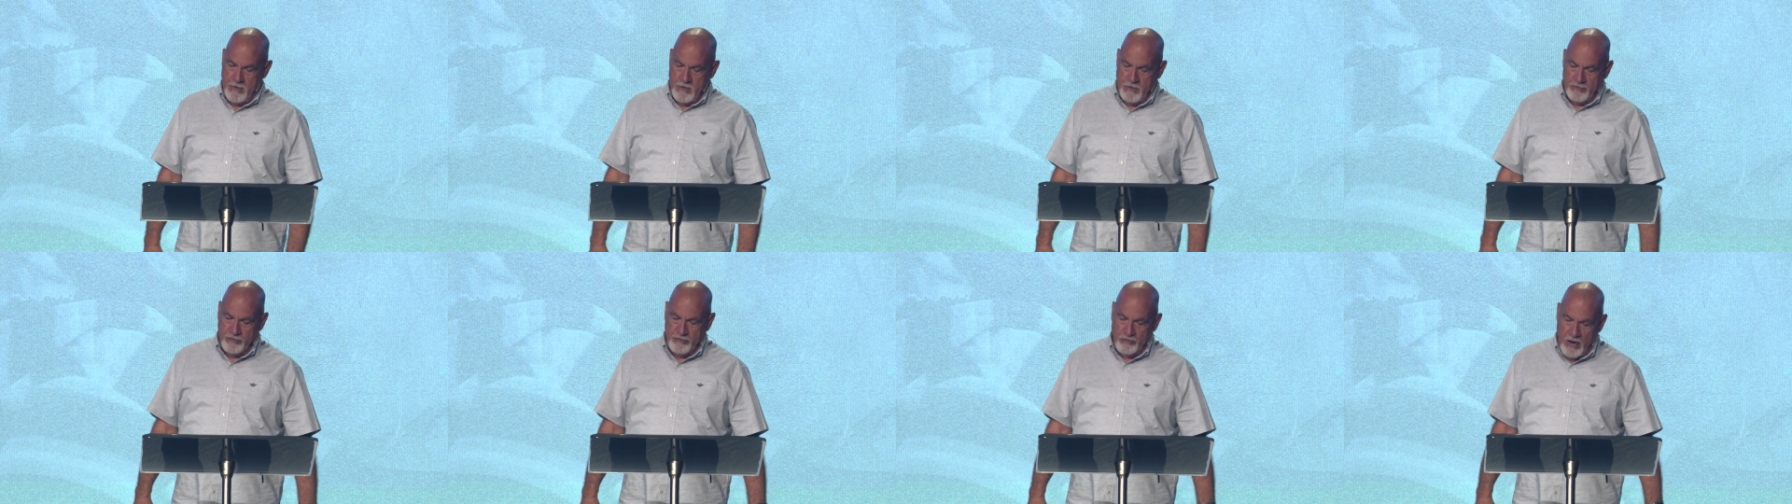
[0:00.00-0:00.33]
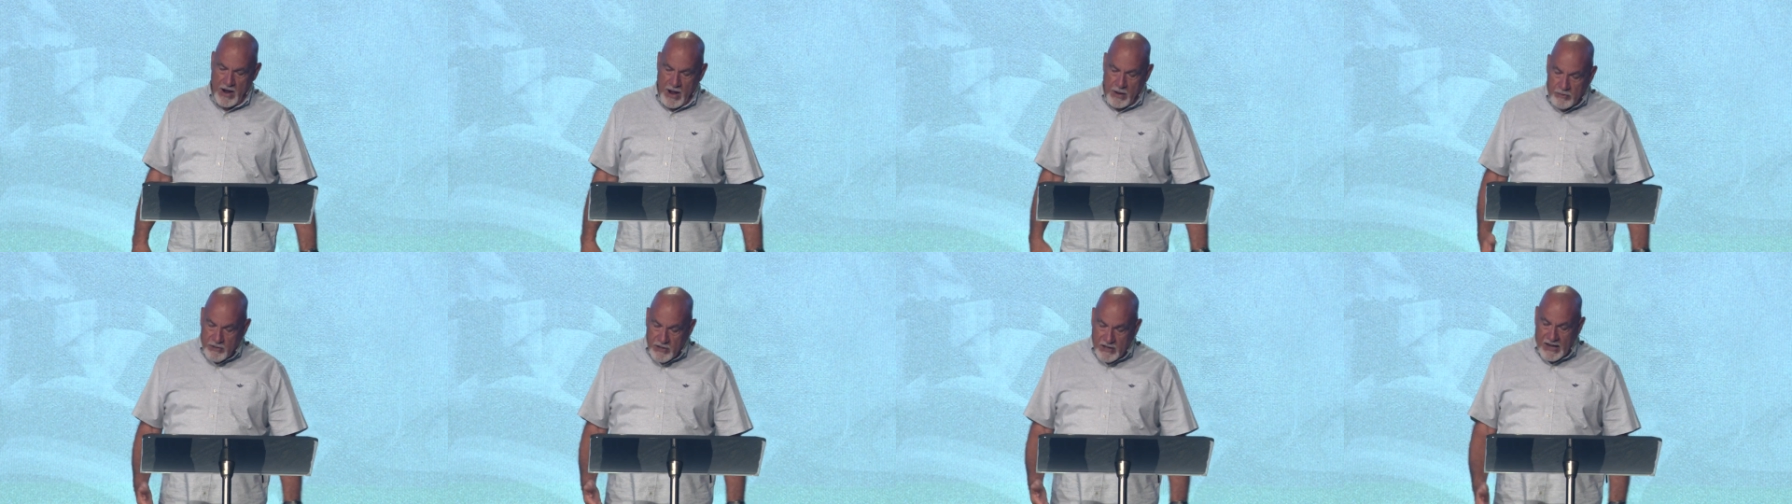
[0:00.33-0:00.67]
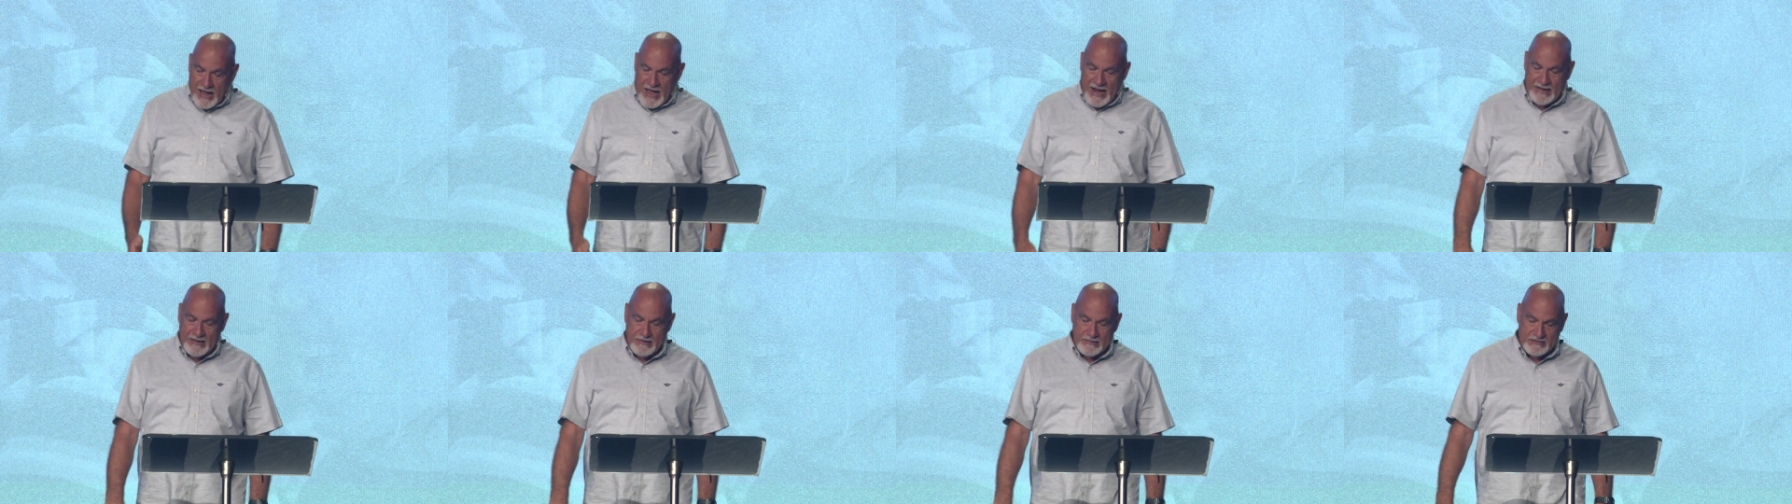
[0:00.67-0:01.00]
So, I would
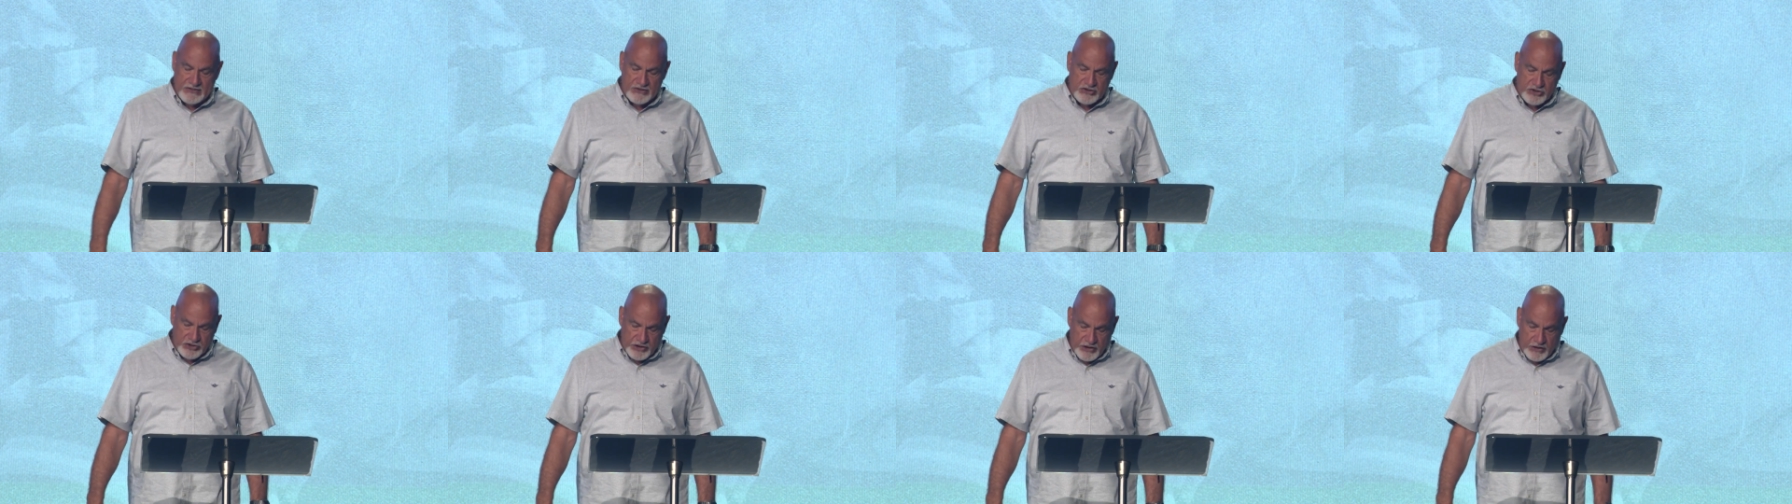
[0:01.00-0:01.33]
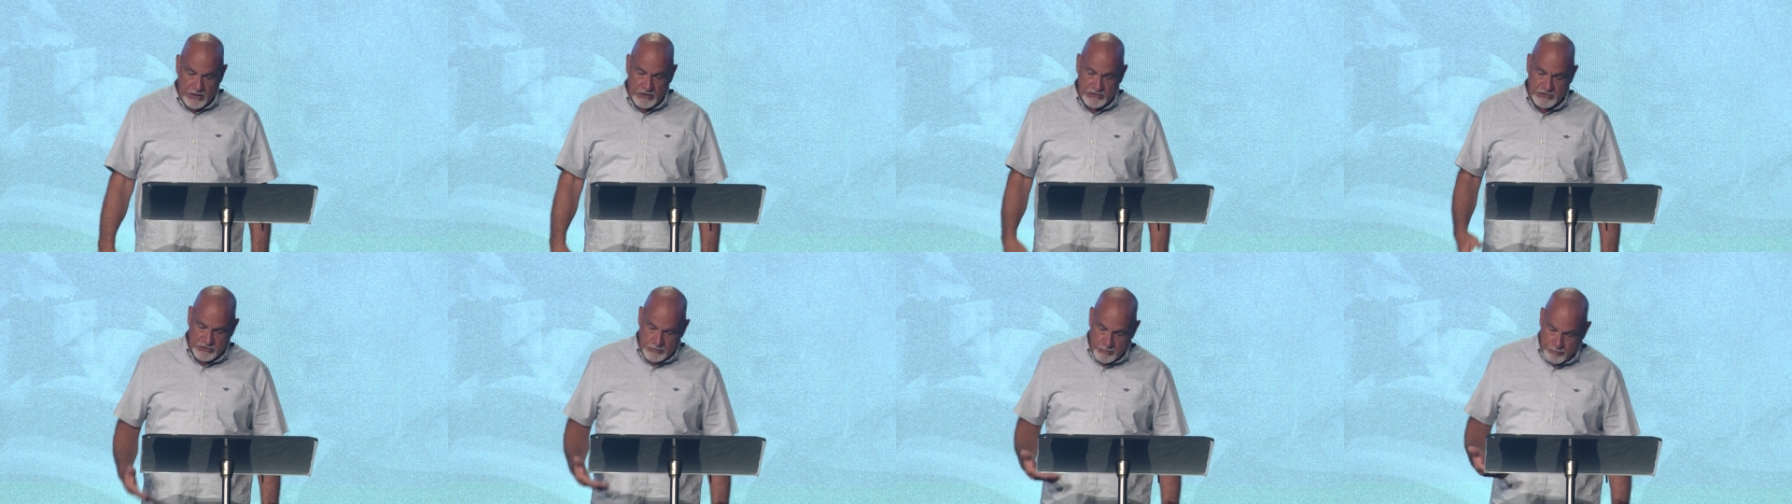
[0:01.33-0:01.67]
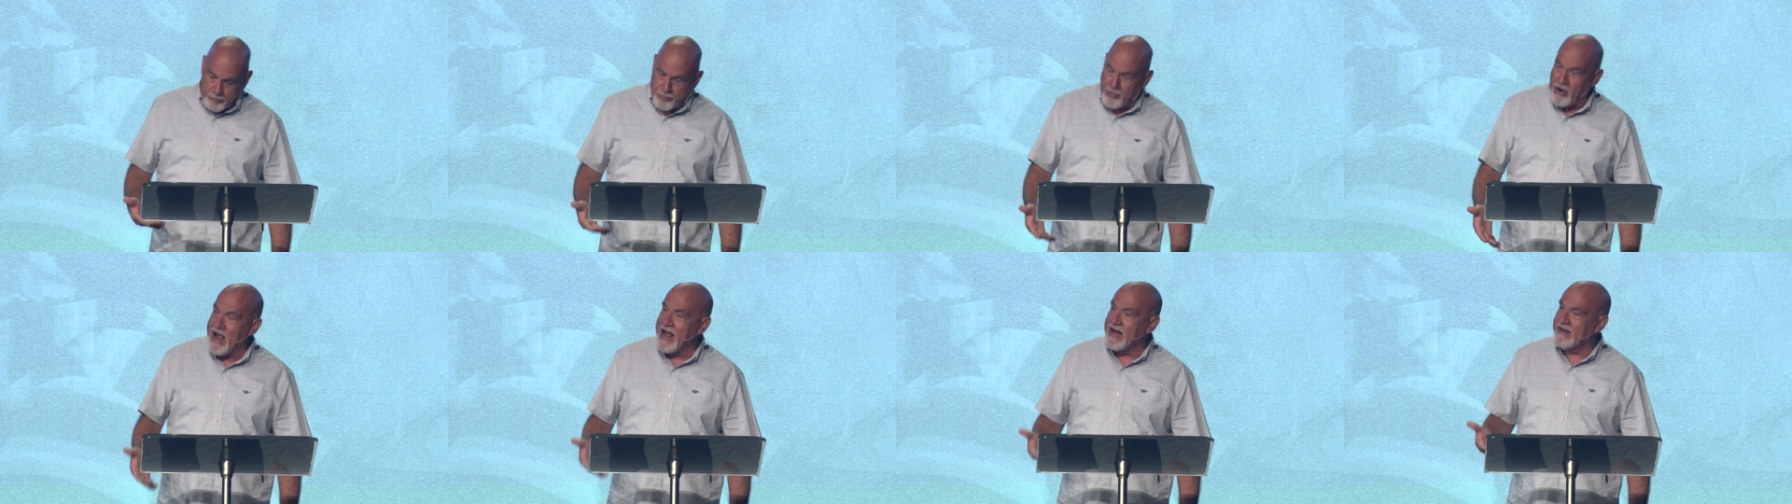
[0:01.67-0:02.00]
like to share some
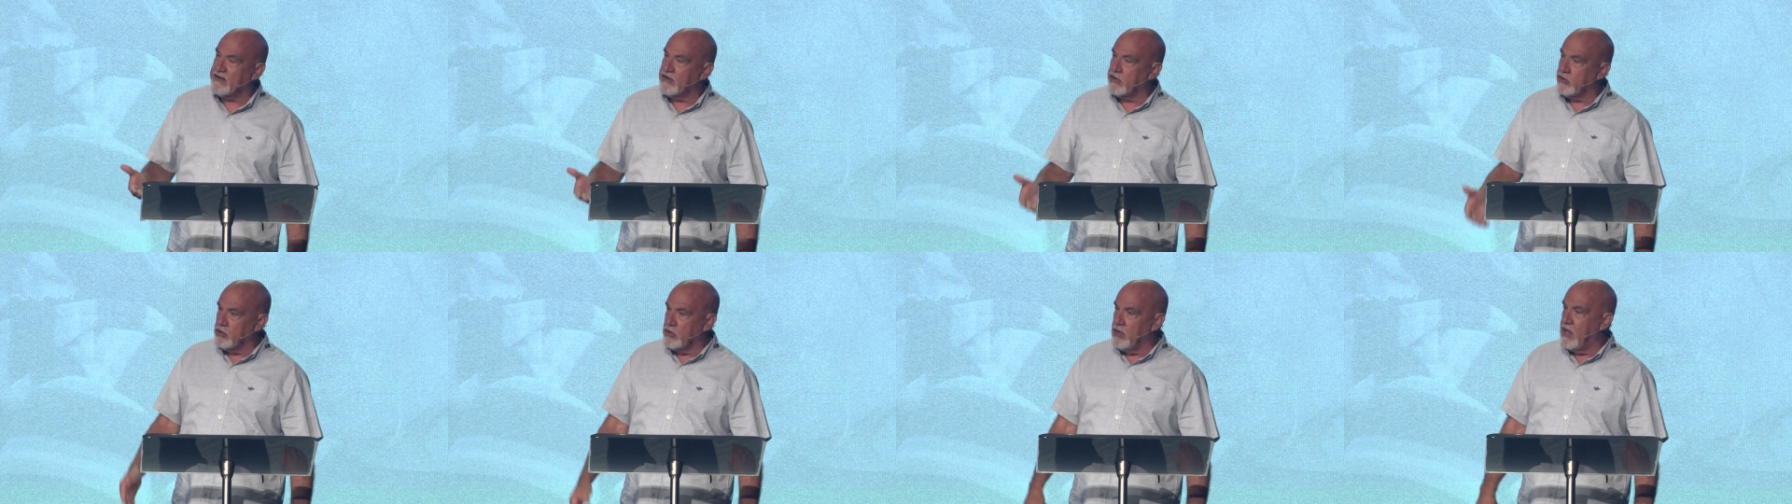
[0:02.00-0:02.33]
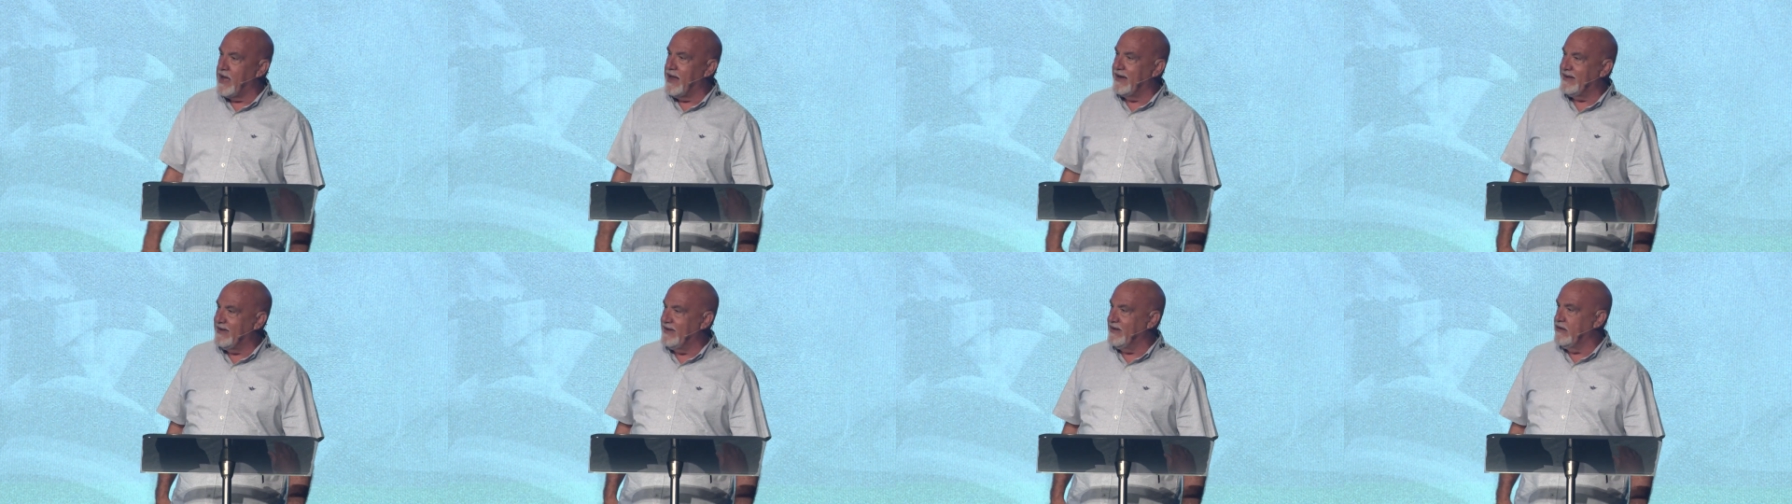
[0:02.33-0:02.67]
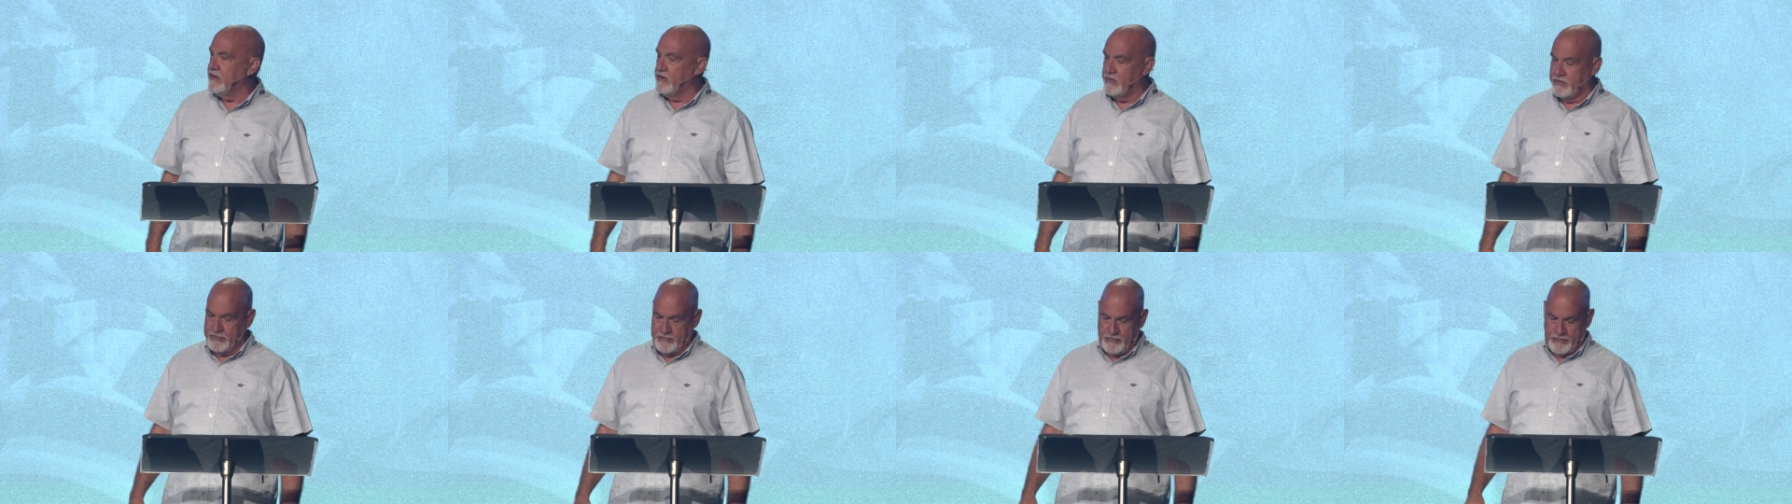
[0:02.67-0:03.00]
practical
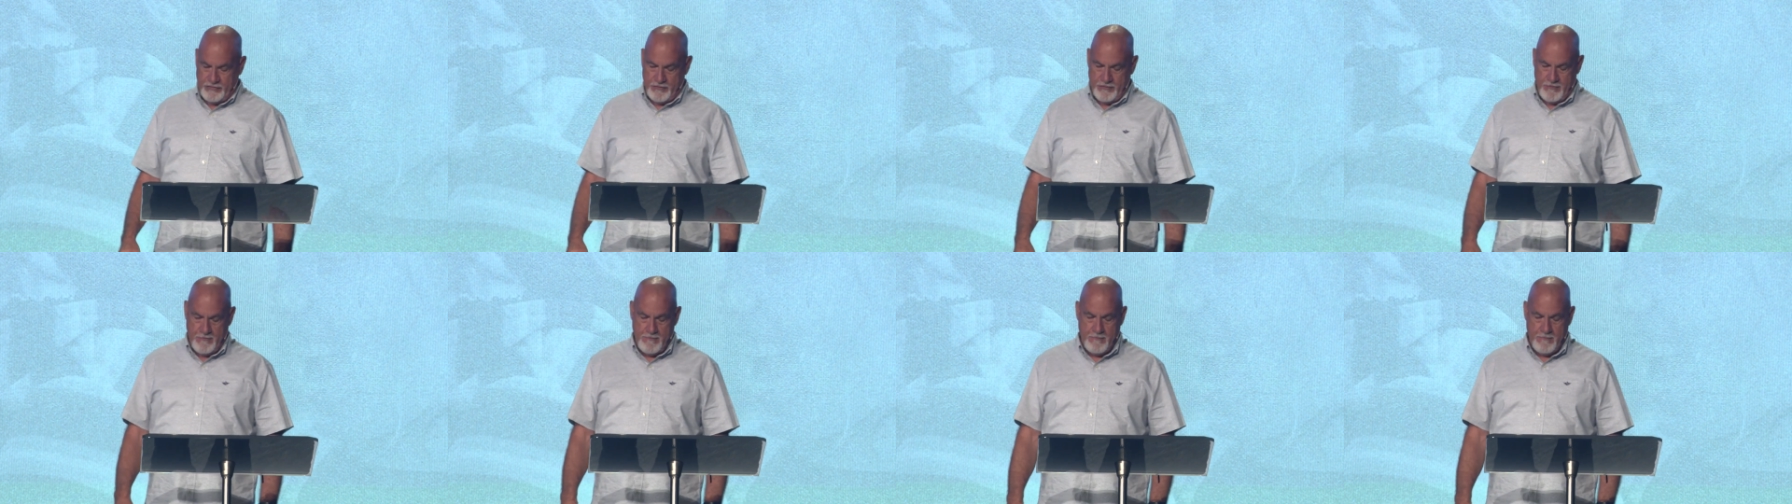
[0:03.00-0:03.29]
ideas